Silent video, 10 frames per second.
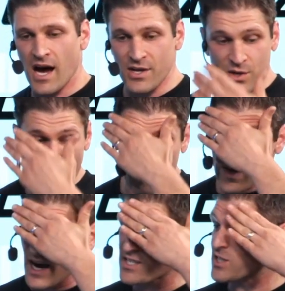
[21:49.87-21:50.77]
You know
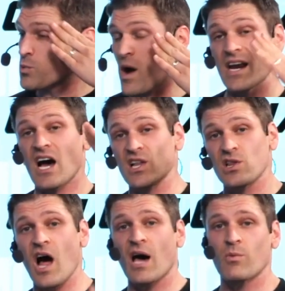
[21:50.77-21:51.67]
me, I sweat a
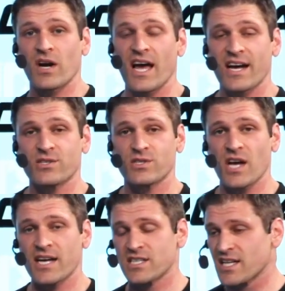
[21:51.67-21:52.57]
lot when I exercise,